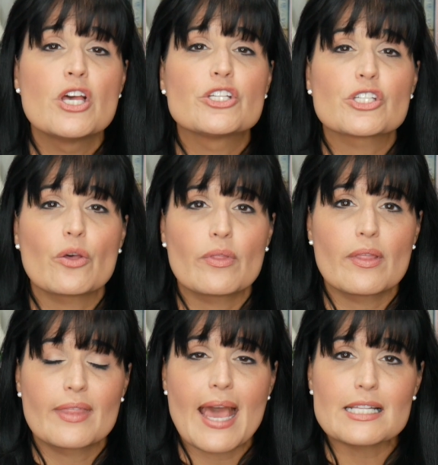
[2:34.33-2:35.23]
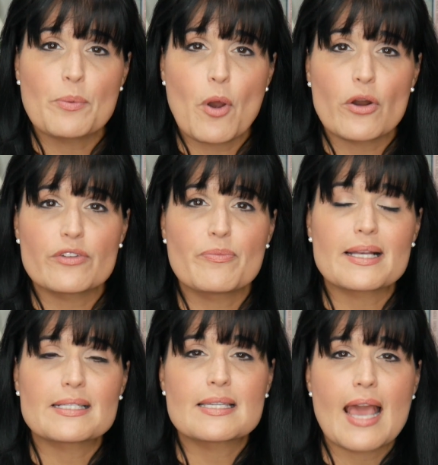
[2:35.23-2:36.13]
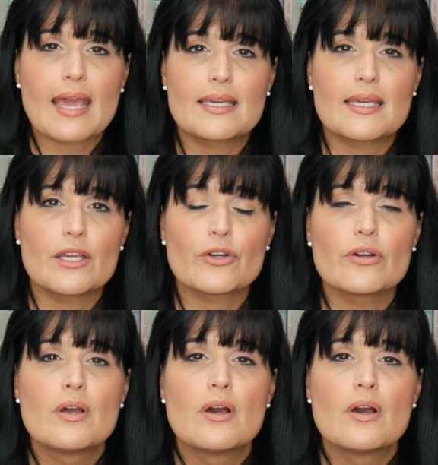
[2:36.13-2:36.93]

So that's part of my stack here.